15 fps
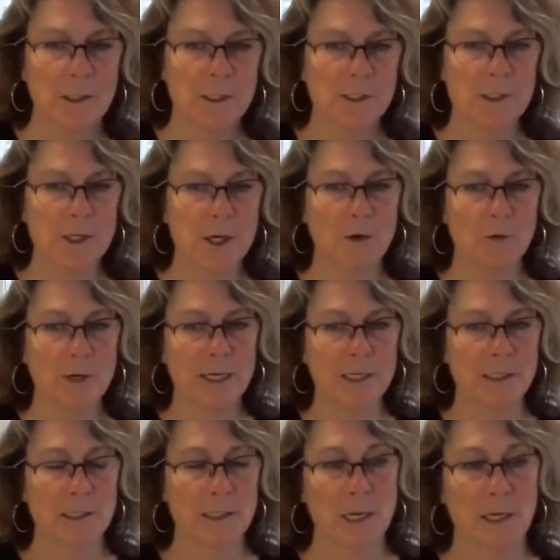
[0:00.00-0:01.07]
So
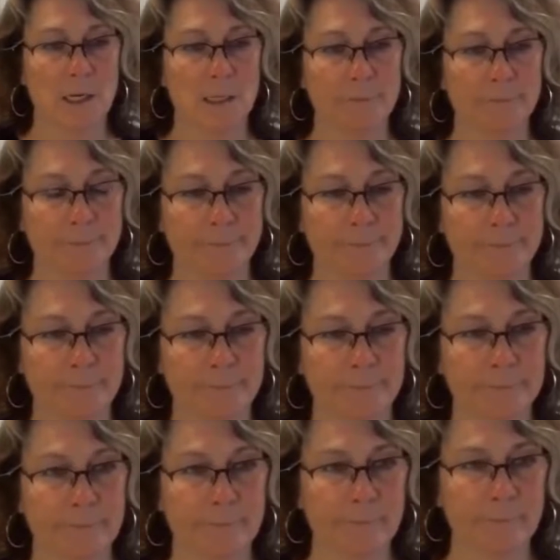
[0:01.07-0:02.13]
it's,
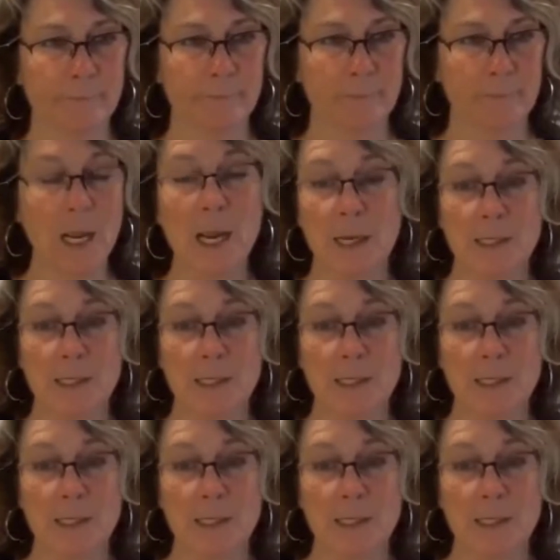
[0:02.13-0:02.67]
yeah,